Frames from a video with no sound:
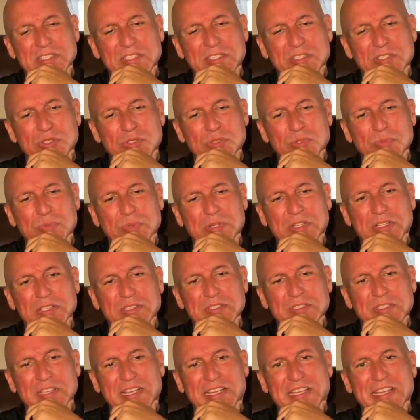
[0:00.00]
issue
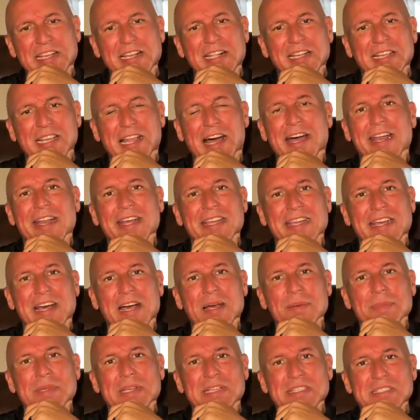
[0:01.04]
because I get a lot of
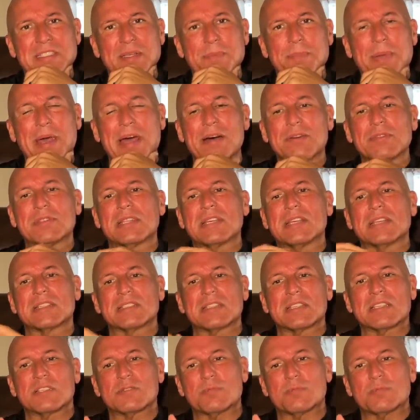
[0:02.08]
comments about this,